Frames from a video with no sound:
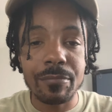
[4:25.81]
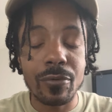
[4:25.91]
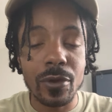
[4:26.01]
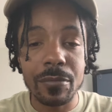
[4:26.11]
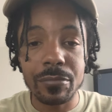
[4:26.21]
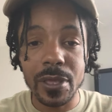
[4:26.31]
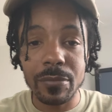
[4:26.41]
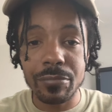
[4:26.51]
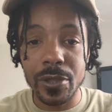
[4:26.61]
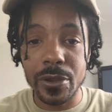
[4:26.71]
Point
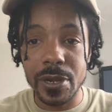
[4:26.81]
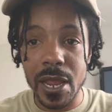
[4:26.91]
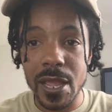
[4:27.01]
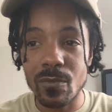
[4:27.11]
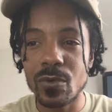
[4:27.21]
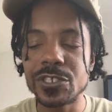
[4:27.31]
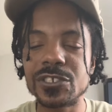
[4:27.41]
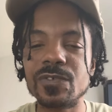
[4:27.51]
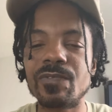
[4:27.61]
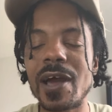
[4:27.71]
blank. Period. All right. Once
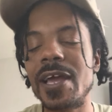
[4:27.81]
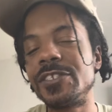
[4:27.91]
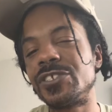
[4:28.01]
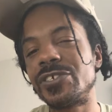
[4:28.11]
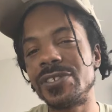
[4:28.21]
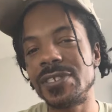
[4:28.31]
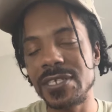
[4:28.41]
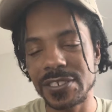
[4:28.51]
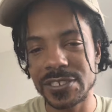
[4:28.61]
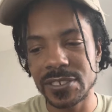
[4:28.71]
you find your
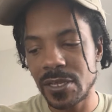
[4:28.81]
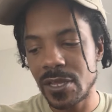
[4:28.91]
niche